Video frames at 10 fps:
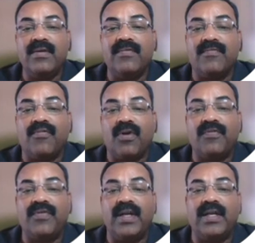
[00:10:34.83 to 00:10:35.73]

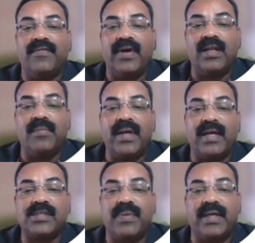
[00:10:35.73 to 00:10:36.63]
450 divided by
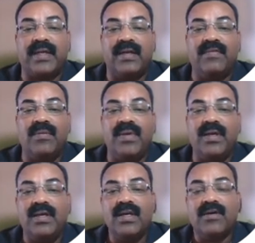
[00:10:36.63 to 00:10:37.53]
x by 10 will be
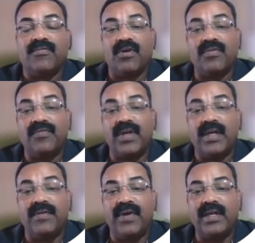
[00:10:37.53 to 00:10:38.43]
450
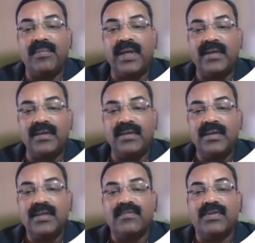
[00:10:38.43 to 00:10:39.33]
divided by 10,
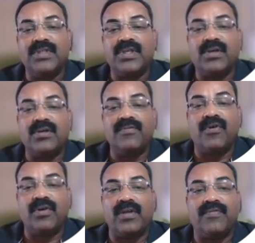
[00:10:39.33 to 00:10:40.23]
which is equal to
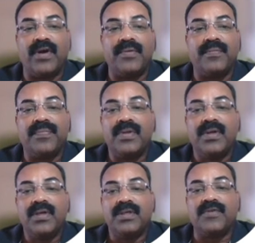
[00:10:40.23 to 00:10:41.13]
45.
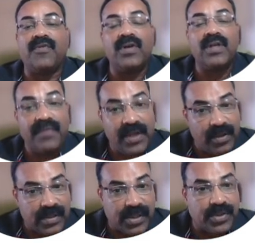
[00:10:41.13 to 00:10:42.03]
So 45
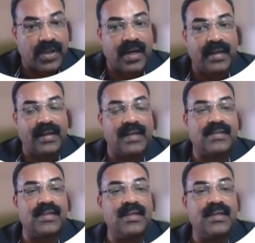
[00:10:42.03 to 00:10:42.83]
years is your correct answer.